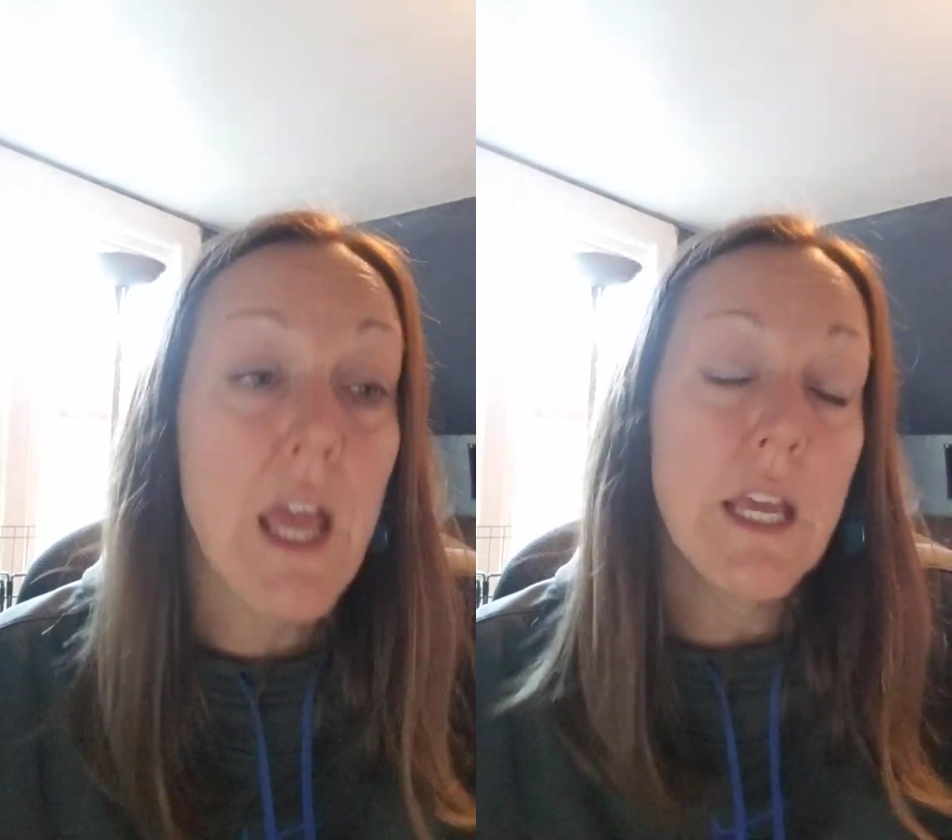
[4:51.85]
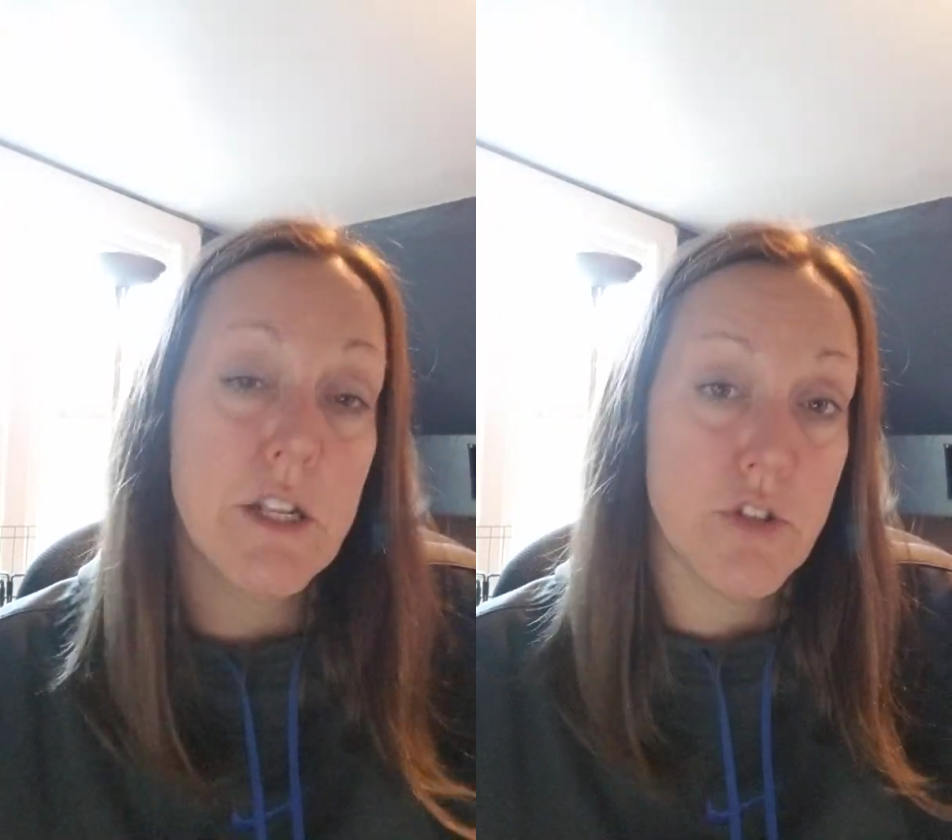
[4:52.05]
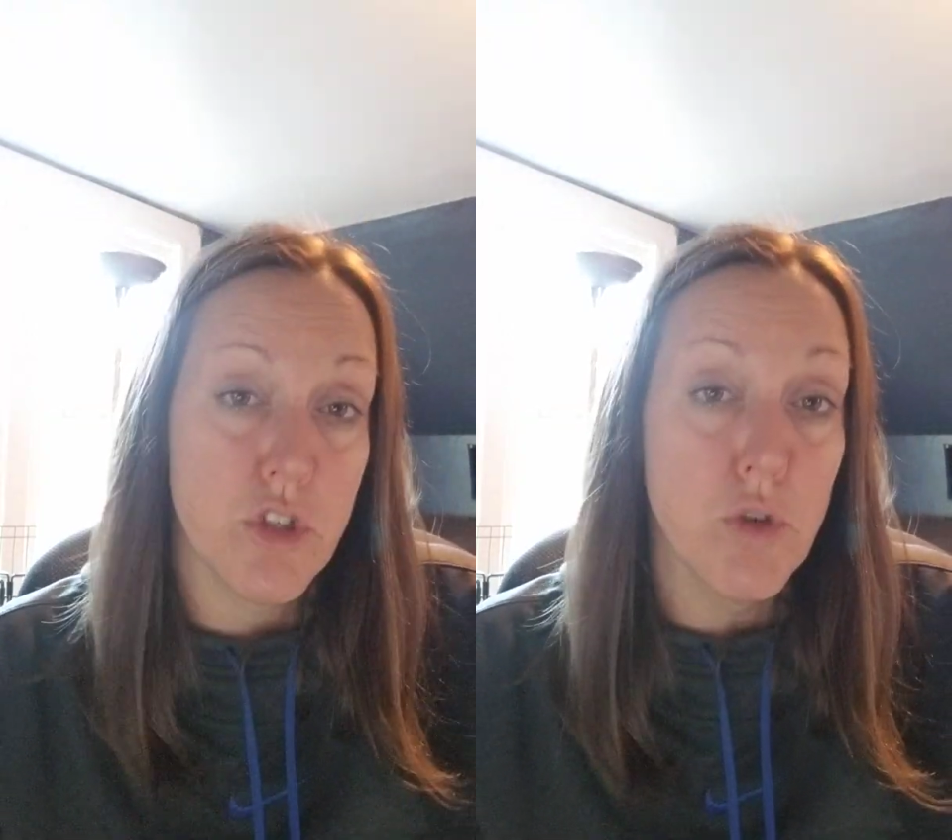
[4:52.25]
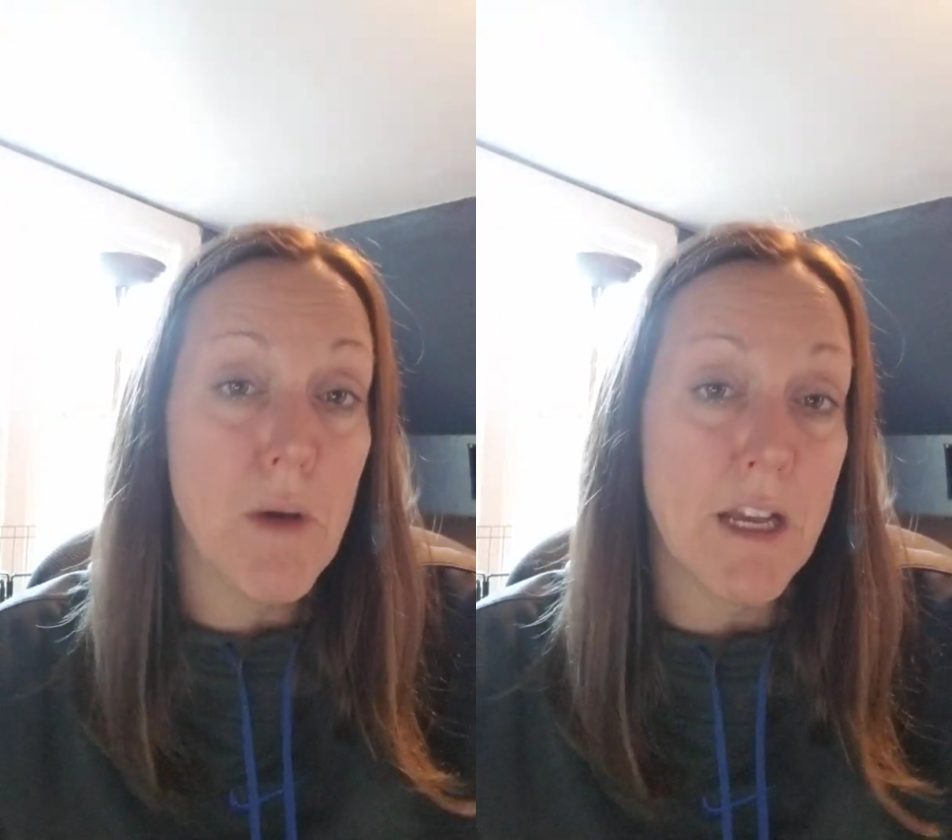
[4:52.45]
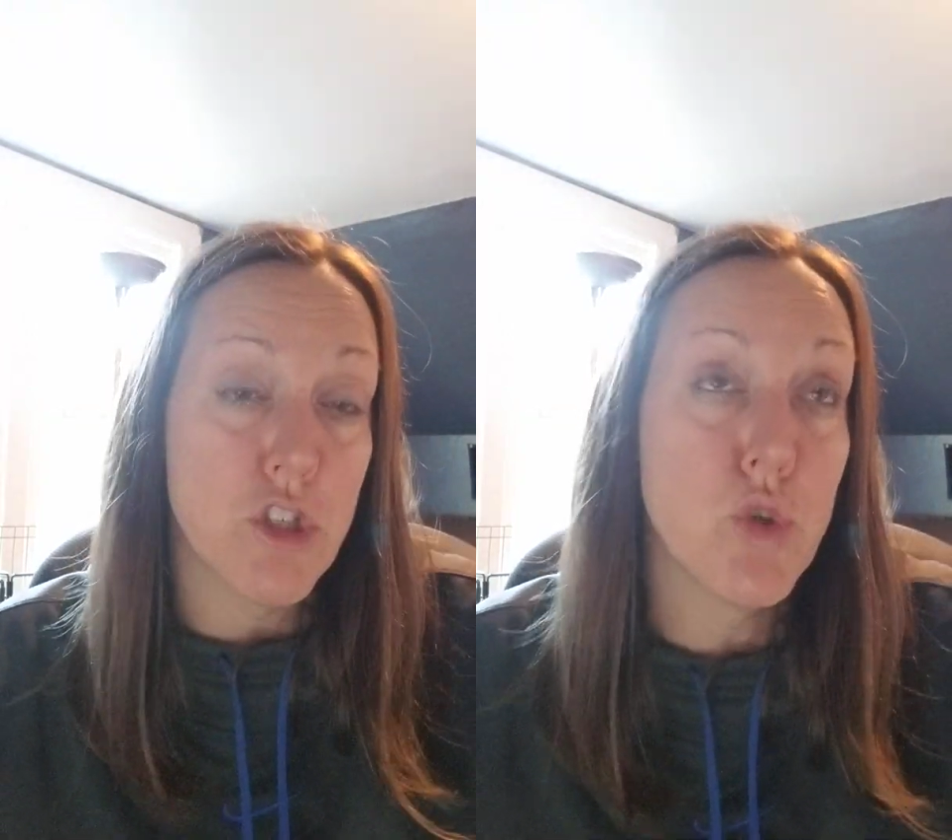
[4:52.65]
It is due
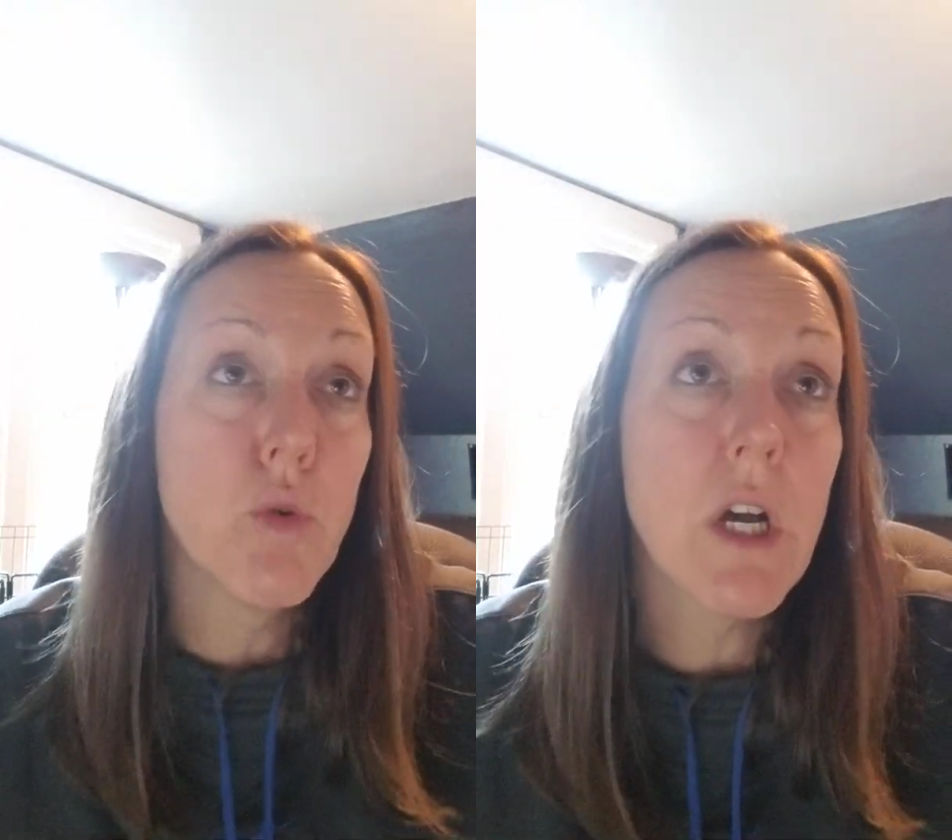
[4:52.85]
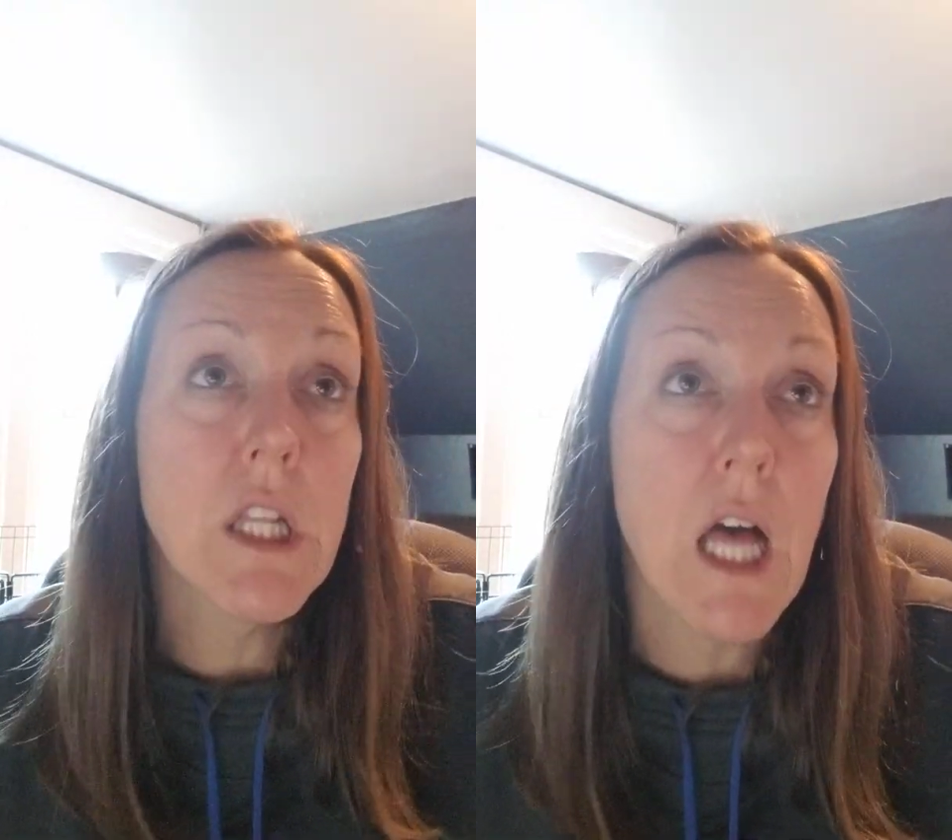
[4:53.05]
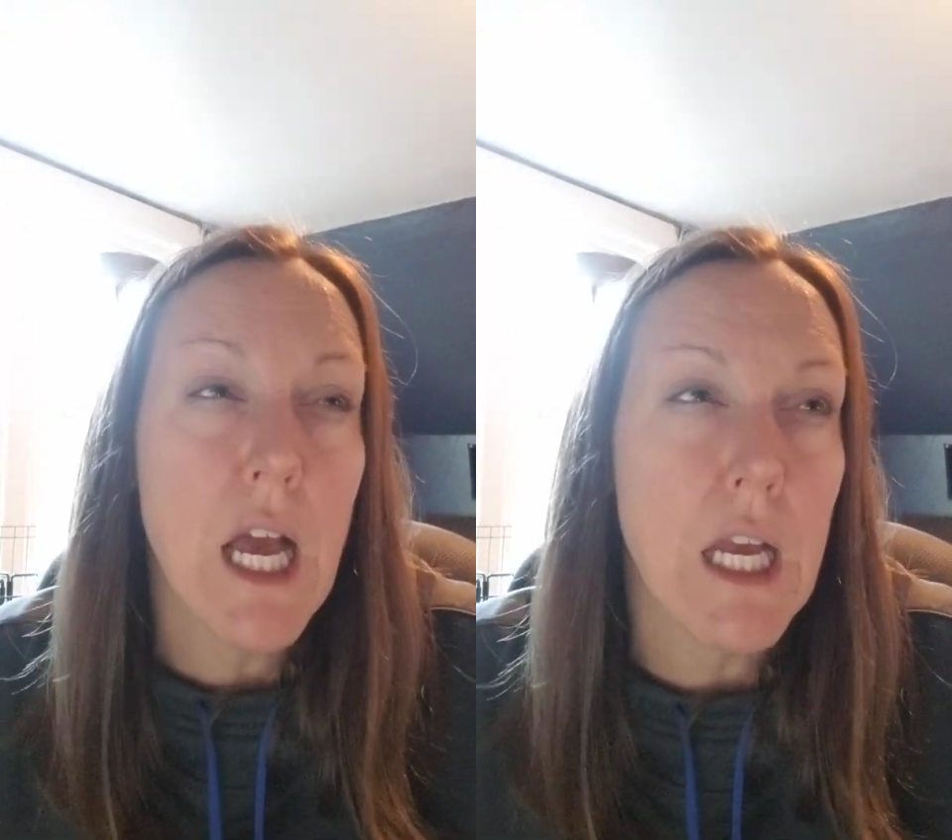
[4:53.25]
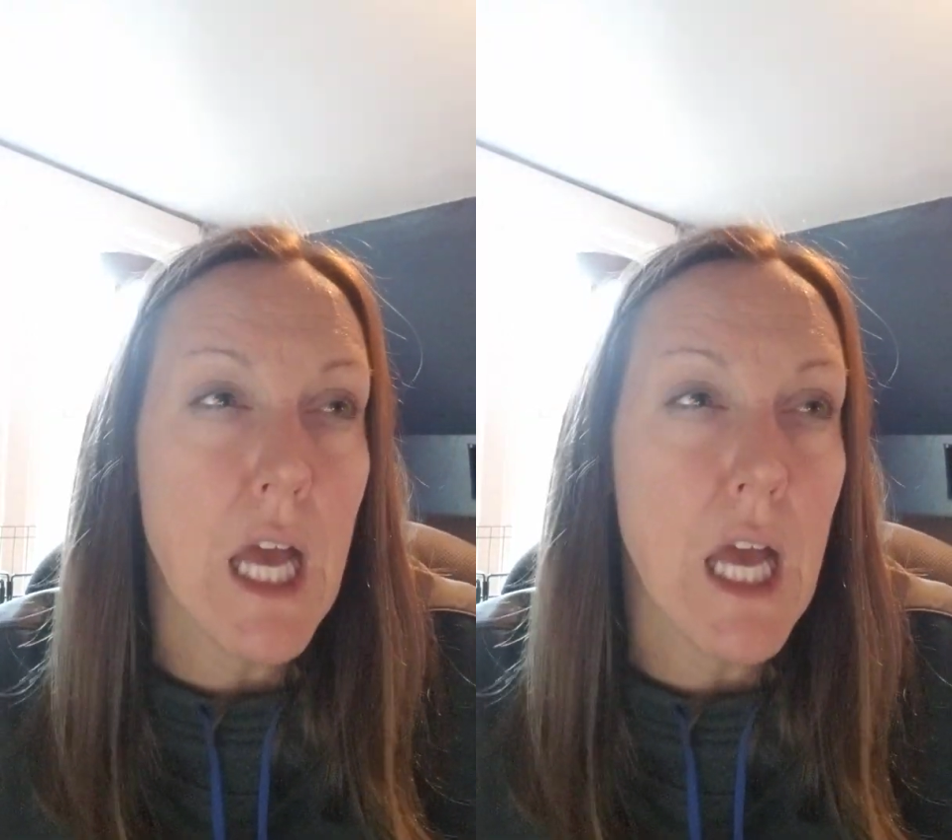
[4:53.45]
by 2 o'clock